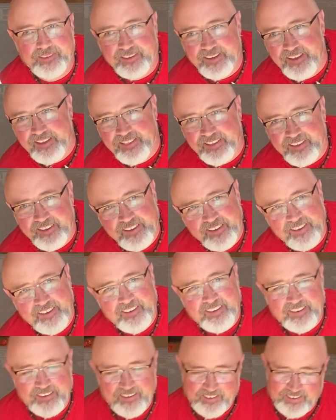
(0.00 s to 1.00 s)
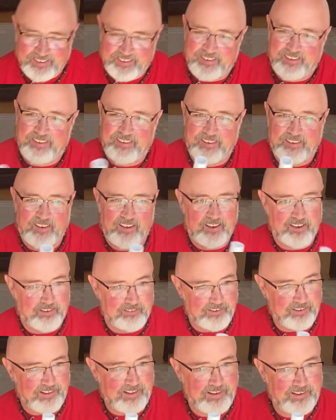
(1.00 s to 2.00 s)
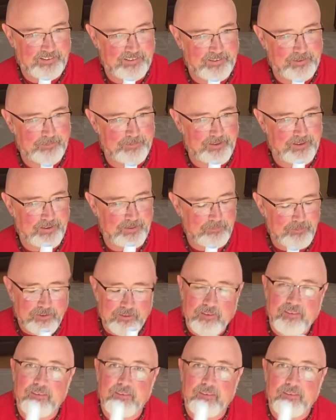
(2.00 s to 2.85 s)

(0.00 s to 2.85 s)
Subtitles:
nothing. I can relate sometimes.